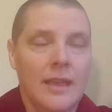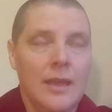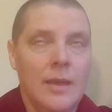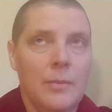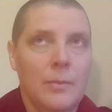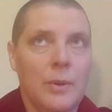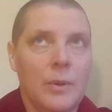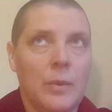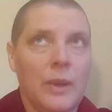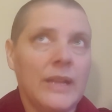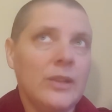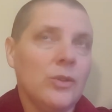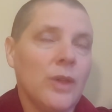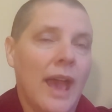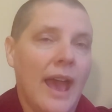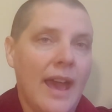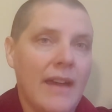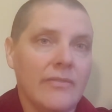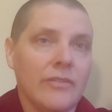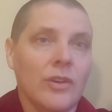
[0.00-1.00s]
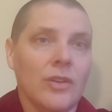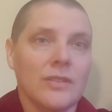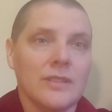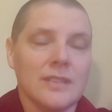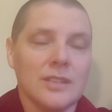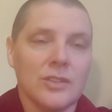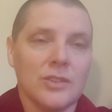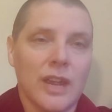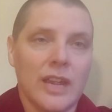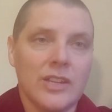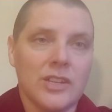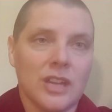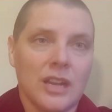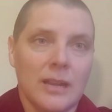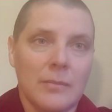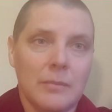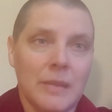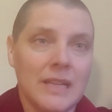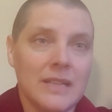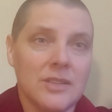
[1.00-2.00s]
But when you have concentration,
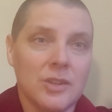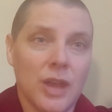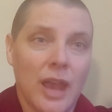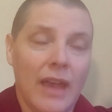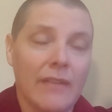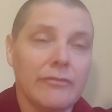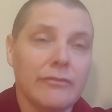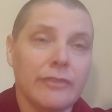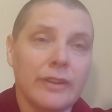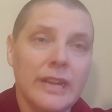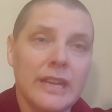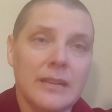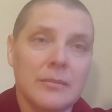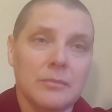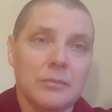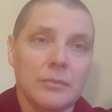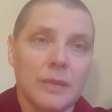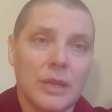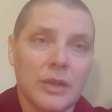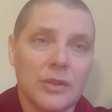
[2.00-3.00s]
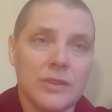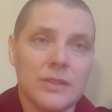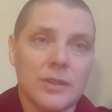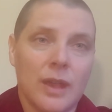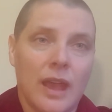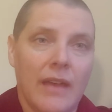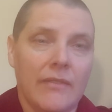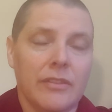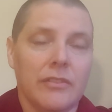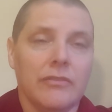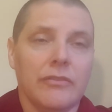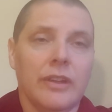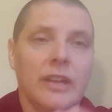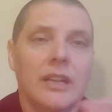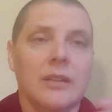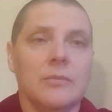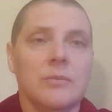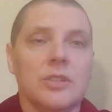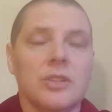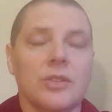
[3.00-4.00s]
it means you have freedom, because you have the
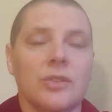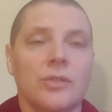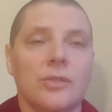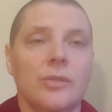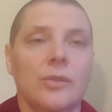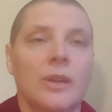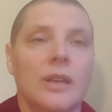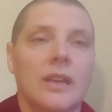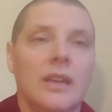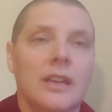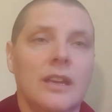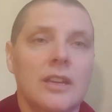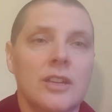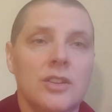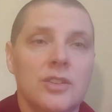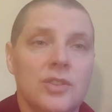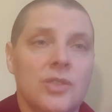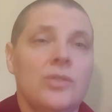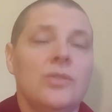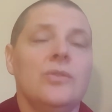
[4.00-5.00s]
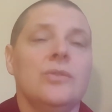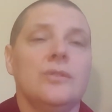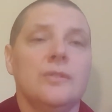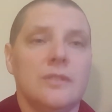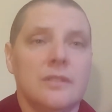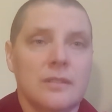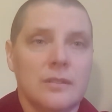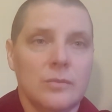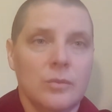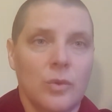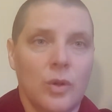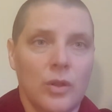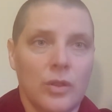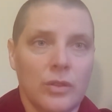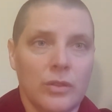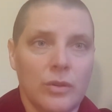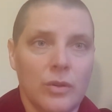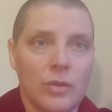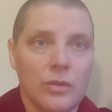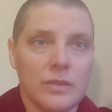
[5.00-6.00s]
freedom to choose
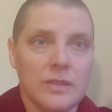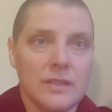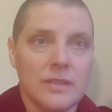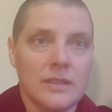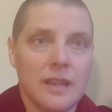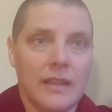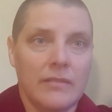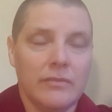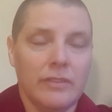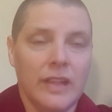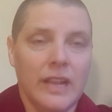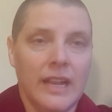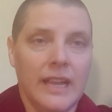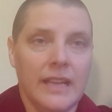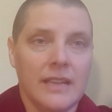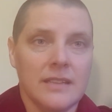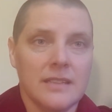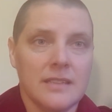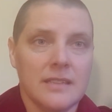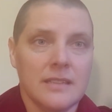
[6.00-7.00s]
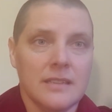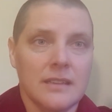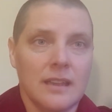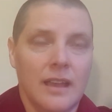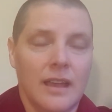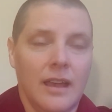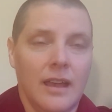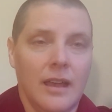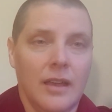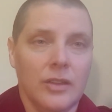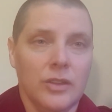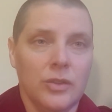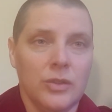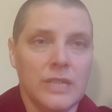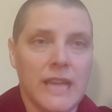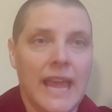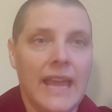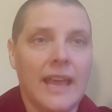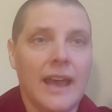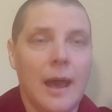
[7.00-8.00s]
what thoughts and feelings you
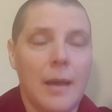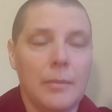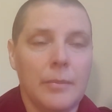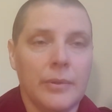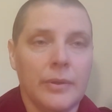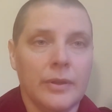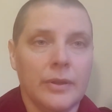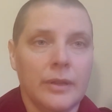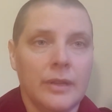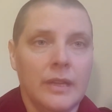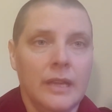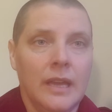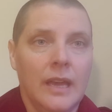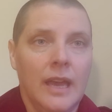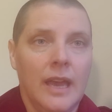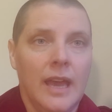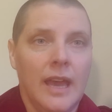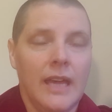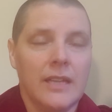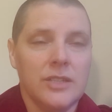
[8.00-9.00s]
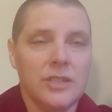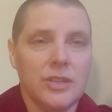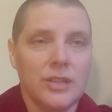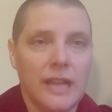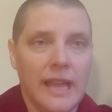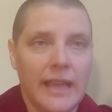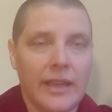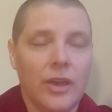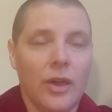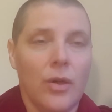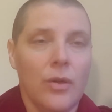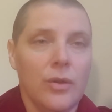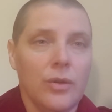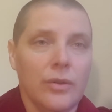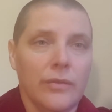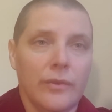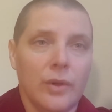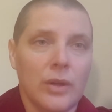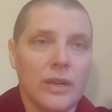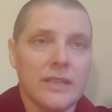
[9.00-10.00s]
take up and to let go
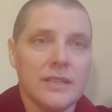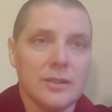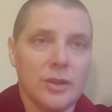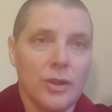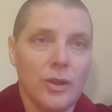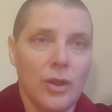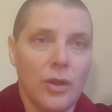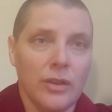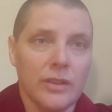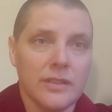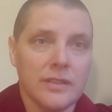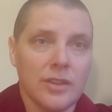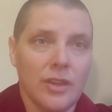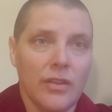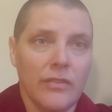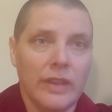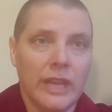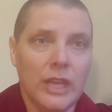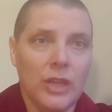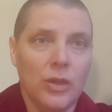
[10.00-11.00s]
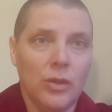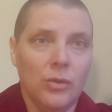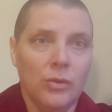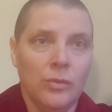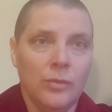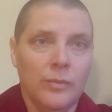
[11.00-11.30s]
of what is no longer serving you.